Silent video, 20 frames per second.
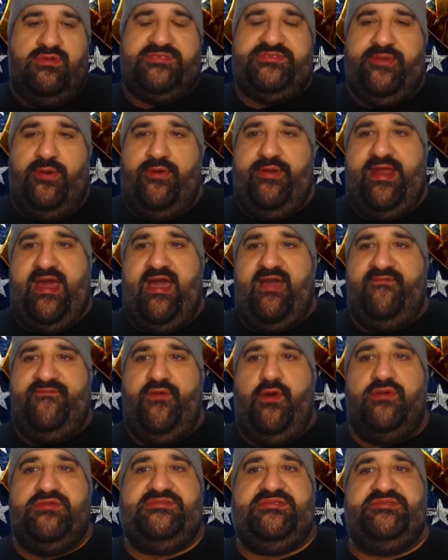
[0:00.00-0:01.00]
What's going on,
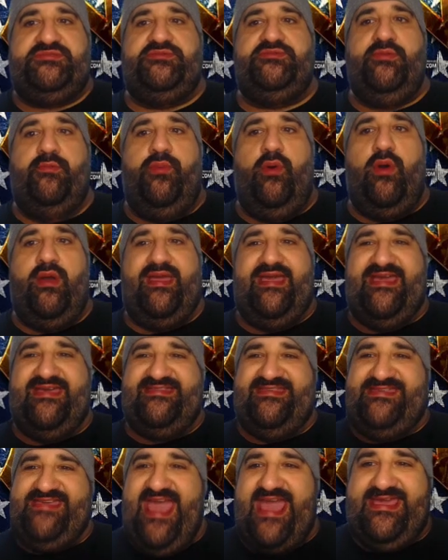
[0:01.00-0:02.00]
folks? This is your boy here,
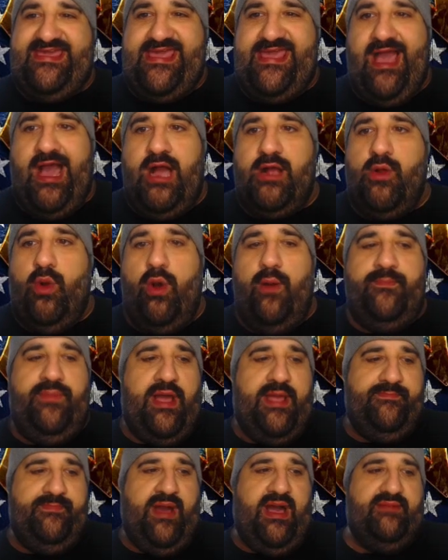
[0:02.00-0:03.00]
the Yankee Hardcore
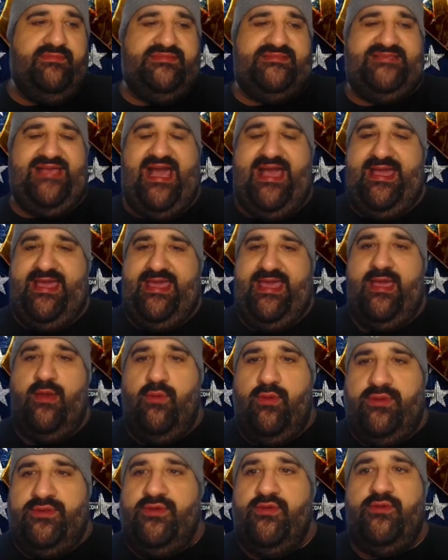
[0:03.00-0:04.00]
Pipe Bomb Messiah, here
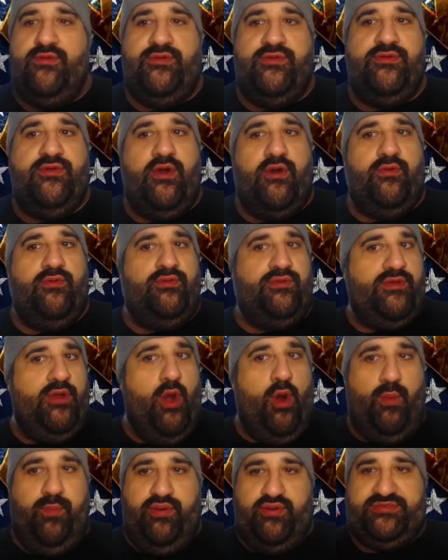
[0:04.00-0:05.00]
with you,
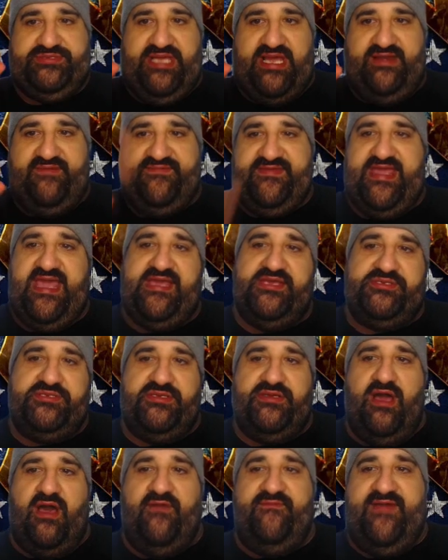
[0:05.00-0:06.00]
your
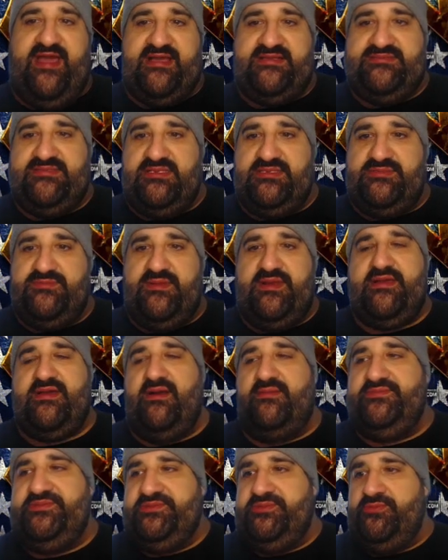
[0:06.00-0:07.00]
personification of excellence when it
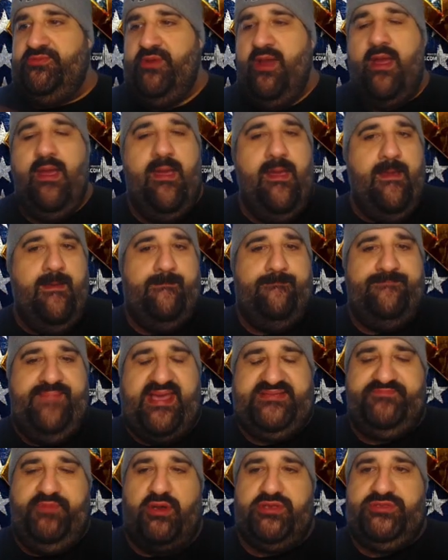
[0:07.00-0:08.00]
comes to
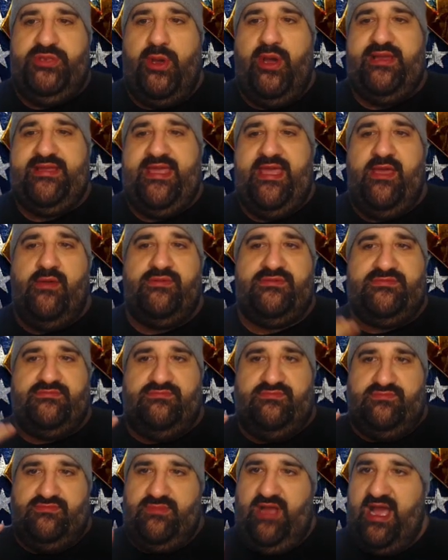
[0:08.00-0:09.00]
baseball talk here
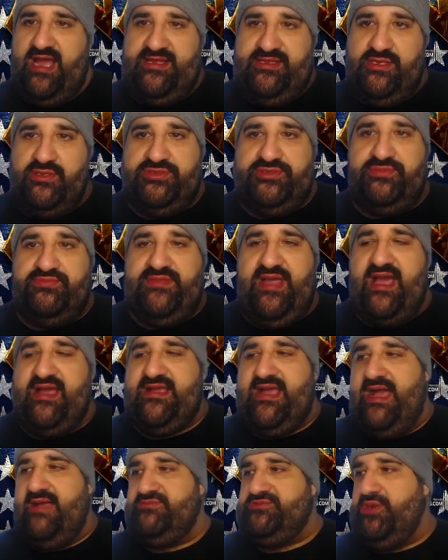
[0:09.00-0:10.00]
on
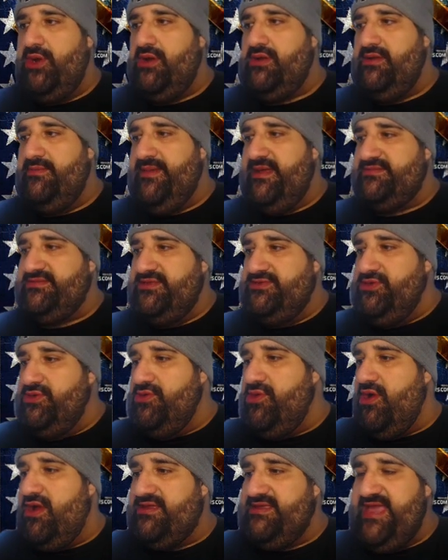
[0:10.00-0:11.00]
YouTube.com, talking about the New
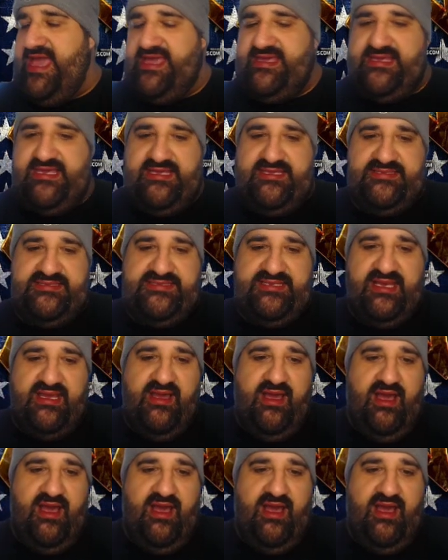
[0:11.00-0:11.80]
York Yankees.